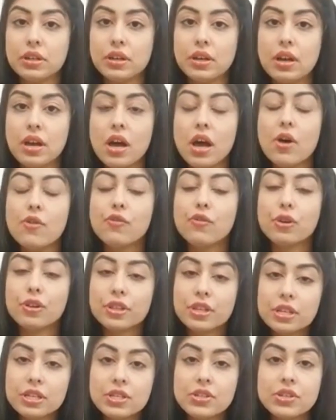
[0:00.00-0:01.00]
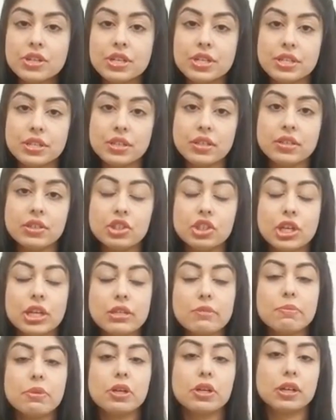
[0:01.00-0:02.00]
For this reason, chest
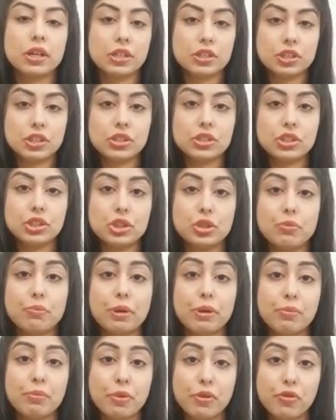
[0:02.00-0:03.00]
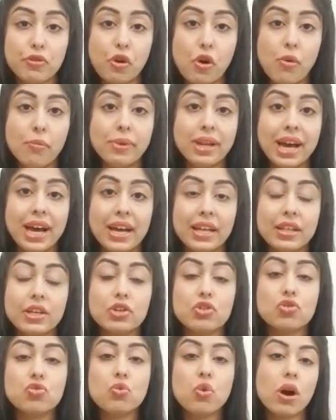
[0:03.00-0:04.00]
percussion should be performed either
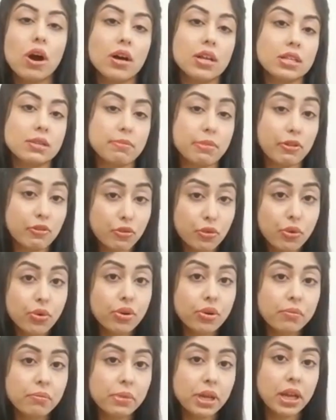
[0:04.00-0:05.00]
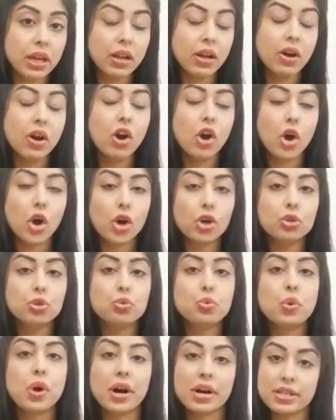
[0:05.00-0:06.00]
2 hours before a meal or 2
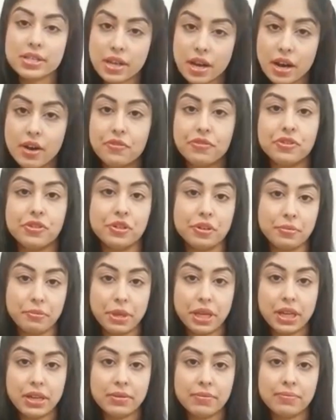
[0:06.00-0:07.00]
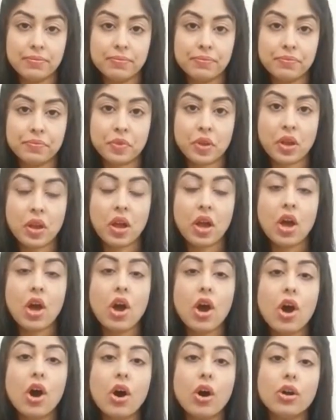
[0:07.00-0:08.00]
hours after a meal.
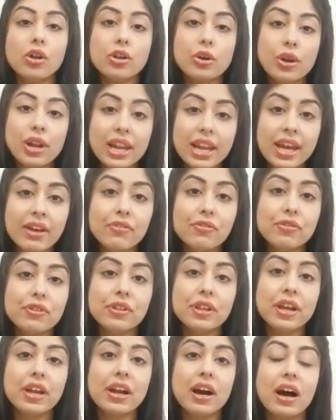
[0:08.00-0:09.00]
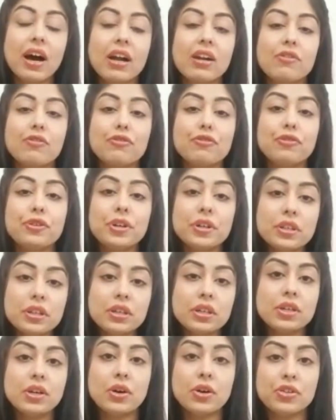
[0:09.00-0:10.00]
On your left, there are further
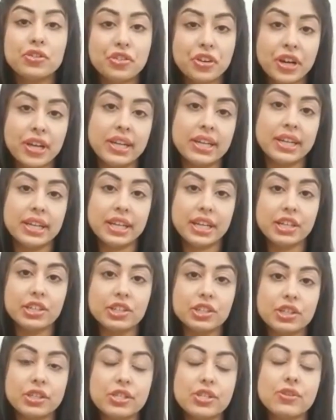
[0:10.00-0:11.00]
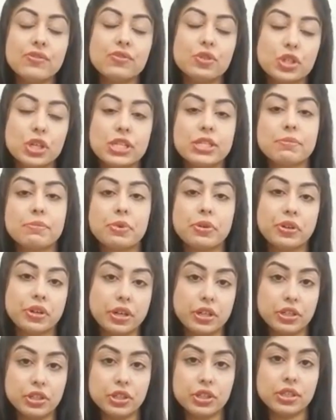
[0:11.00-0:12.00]
contraindications of chest
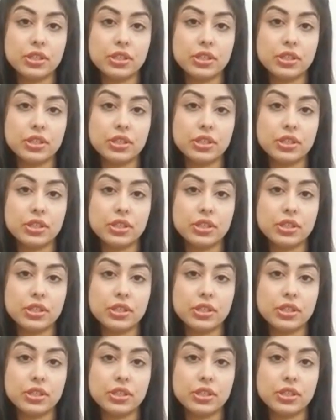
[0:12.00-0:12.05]
percussions.